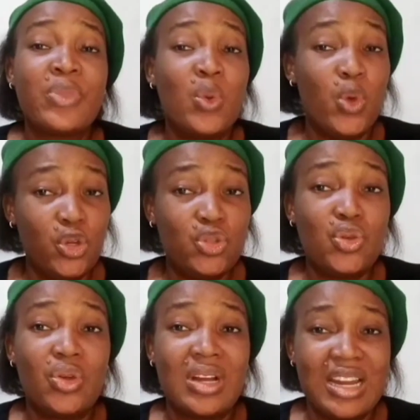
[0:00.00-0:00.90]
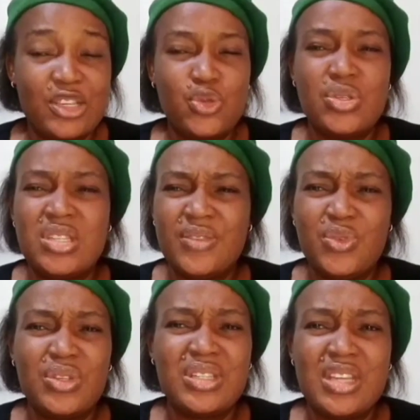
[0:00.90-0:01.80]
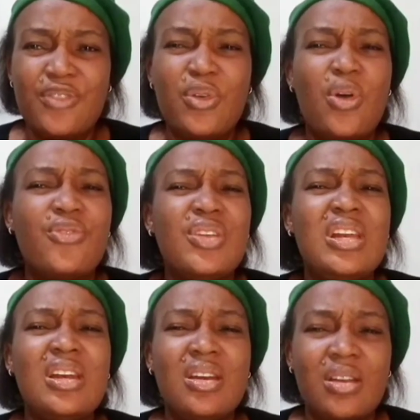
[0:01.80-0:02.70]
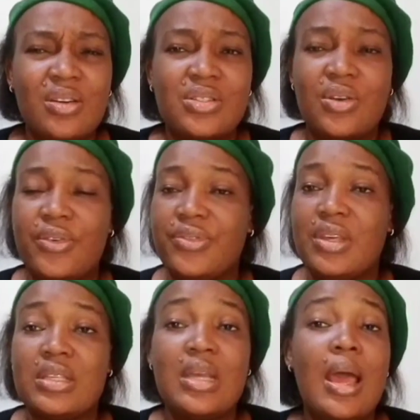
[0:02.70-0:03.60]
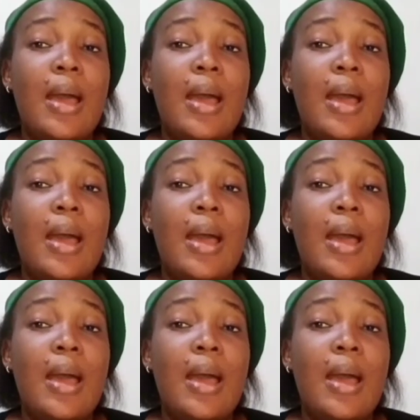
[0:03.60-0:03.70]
When you talk less, you save yourself of a lot of things.